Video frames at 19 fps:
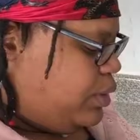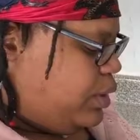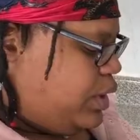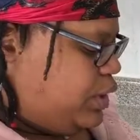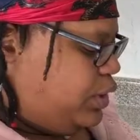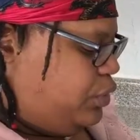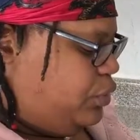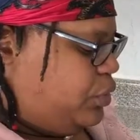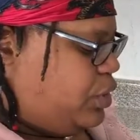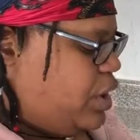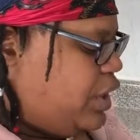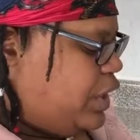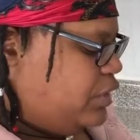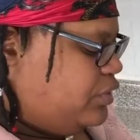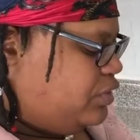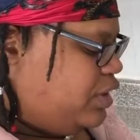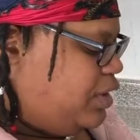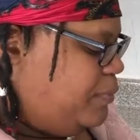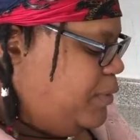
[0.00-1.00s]
You're gonna
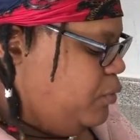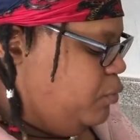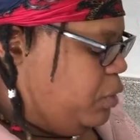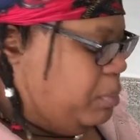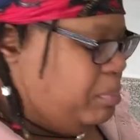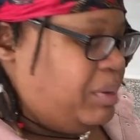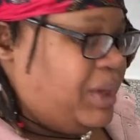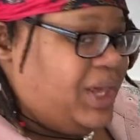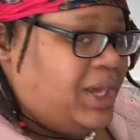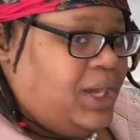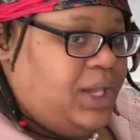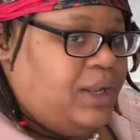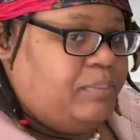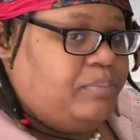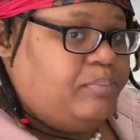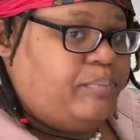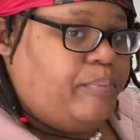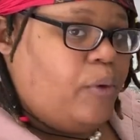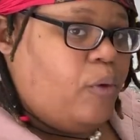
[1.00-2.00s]
see me repeat
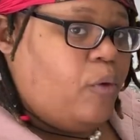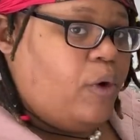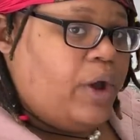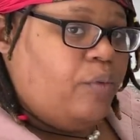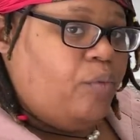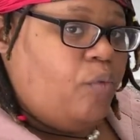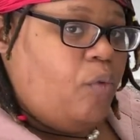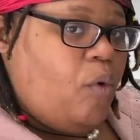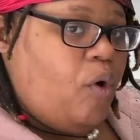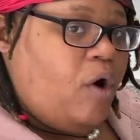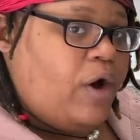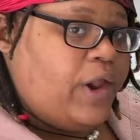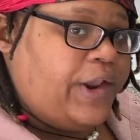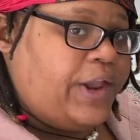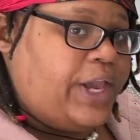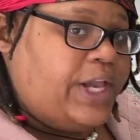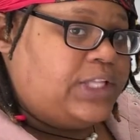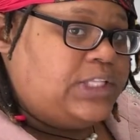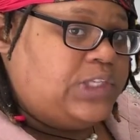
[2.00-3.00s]
pouring water
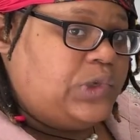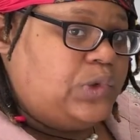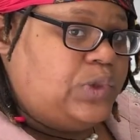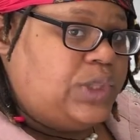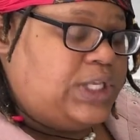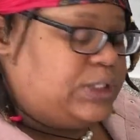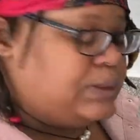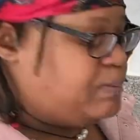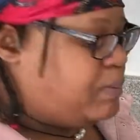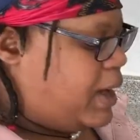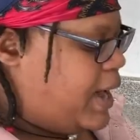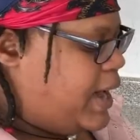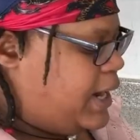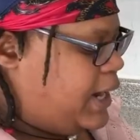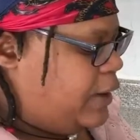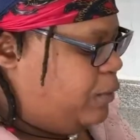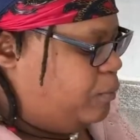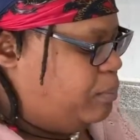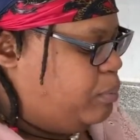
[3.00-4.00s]
into this pot
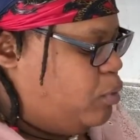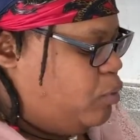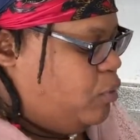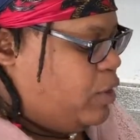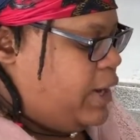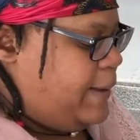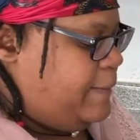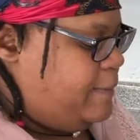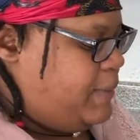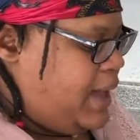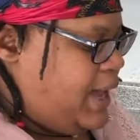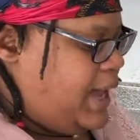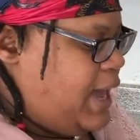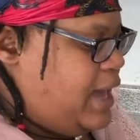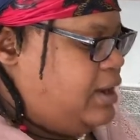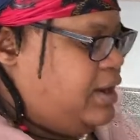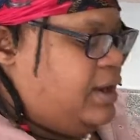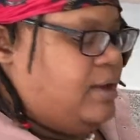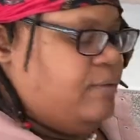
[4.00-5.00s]
and pouring it back
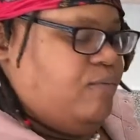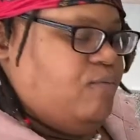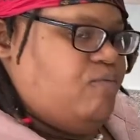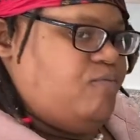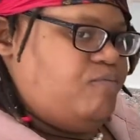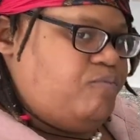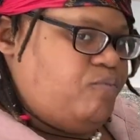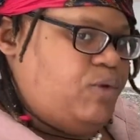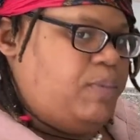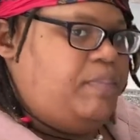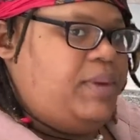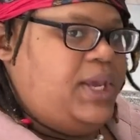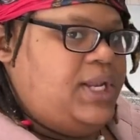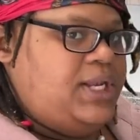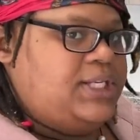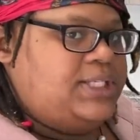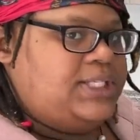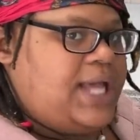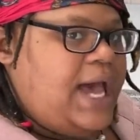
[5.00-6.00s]
out and repeating
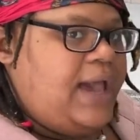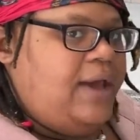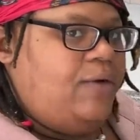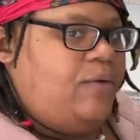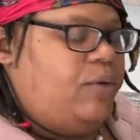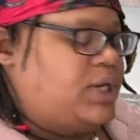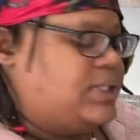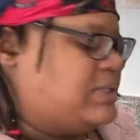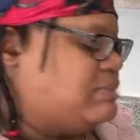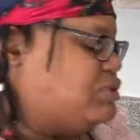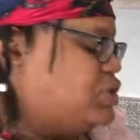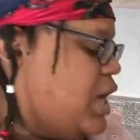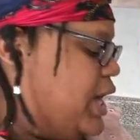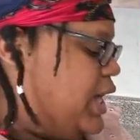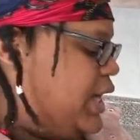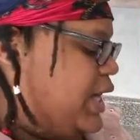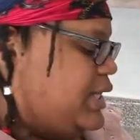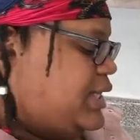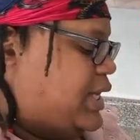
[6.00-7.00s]
the cycle because I'm trying
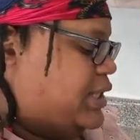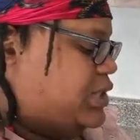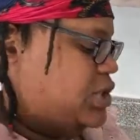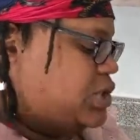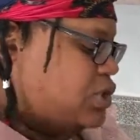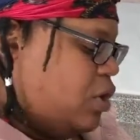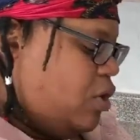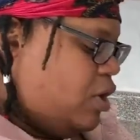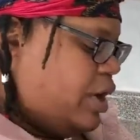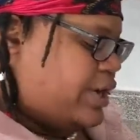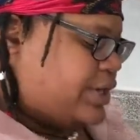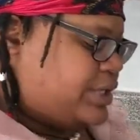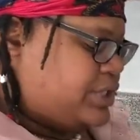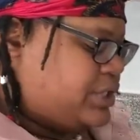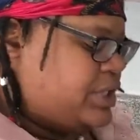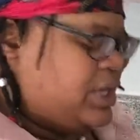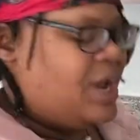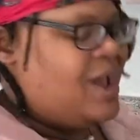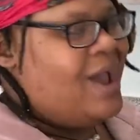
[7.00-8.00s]
to get this starch
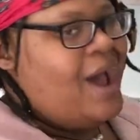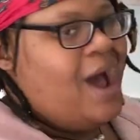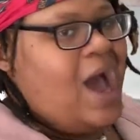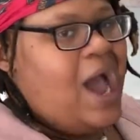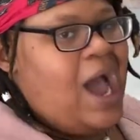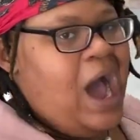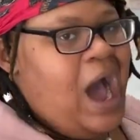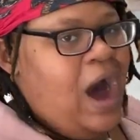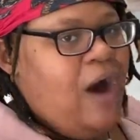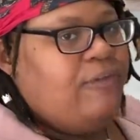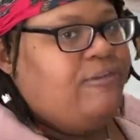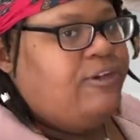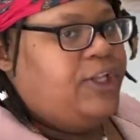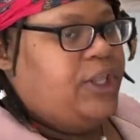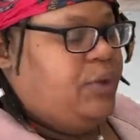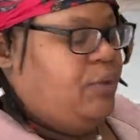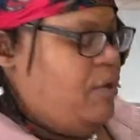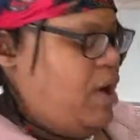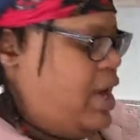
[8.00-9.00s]
off of
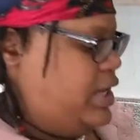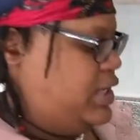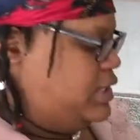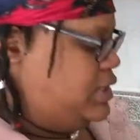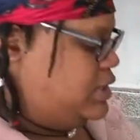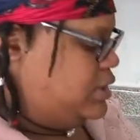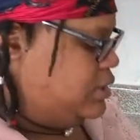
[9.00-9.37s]
the rice.